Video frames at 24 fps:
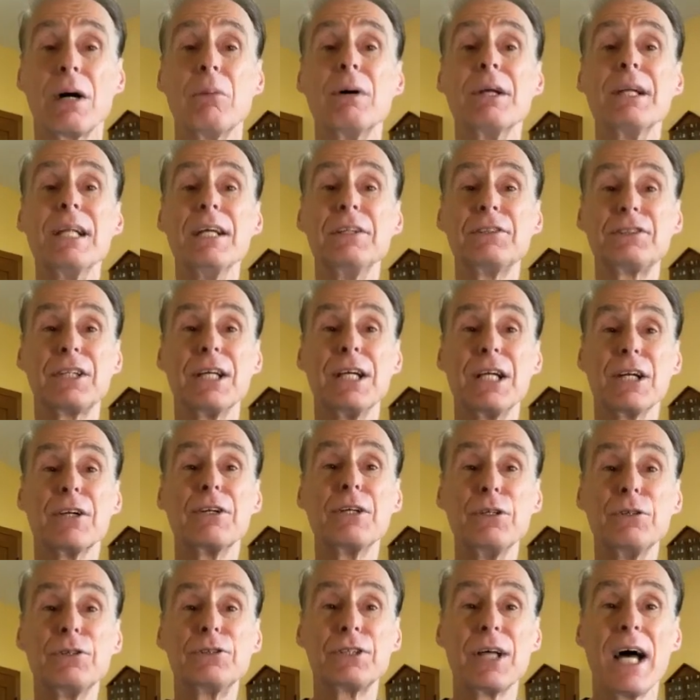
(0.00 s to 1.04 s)
Someone needs to
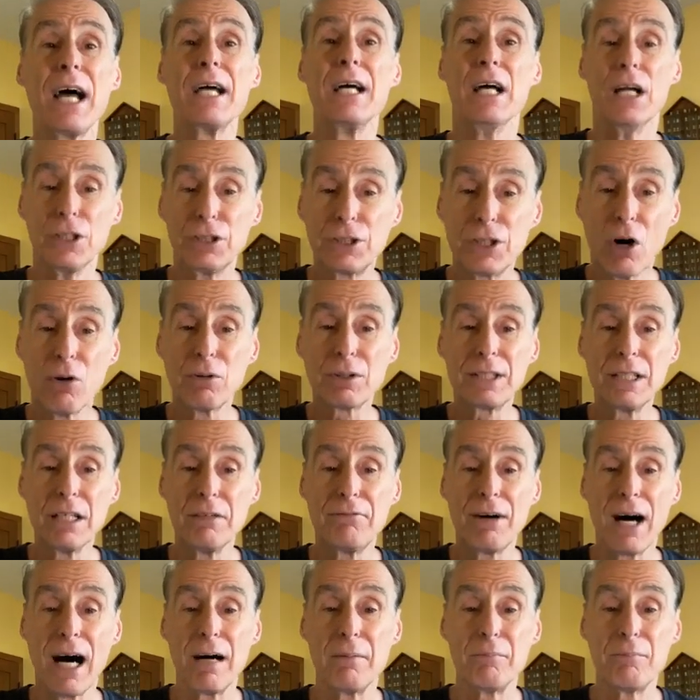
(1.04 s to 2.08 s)
hear you say, don't
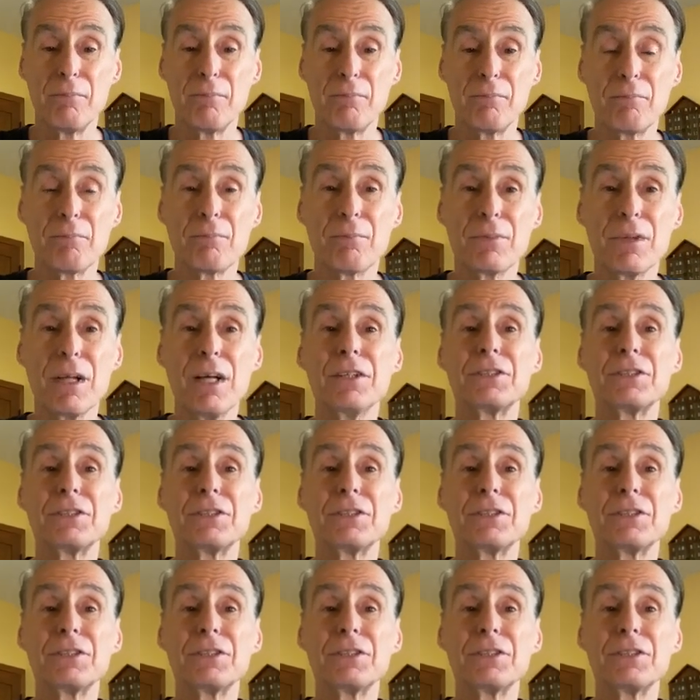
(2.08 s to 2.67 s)
give up.